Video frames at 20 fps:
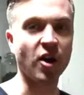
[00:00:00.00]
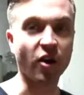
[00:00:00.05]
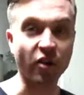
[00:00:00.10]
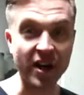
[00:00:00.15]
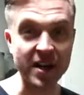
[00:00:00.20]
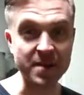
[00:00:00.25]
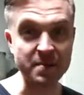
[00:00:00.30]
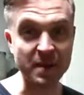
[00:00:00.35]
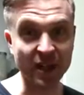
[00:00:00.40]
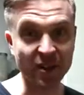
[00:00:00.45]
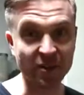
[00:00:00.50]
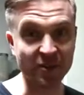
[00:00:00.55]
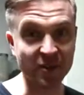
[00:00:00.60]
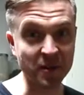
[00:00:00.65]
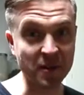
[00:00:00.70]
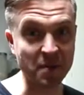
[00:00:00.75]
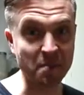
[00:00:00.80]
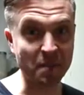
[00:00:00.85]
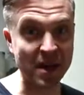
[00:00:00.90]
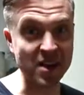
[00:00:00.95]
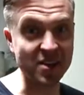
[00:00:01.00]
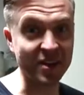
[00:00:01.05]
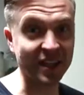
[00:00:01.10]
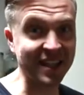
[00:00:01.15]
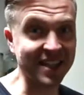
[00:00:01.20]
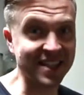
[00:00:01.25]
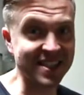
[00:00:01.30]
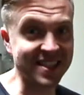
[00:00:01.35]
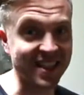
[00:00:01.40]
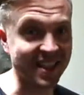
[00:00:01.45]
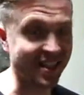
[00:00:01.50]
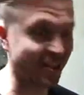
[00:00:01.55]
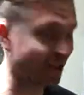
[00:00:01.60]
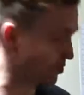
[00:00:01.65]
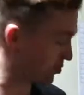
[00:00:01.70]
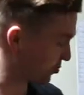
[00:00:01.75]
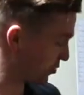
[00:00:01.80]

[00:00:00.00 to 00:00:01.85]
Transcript: All right, Mikko from the Biohacking Center.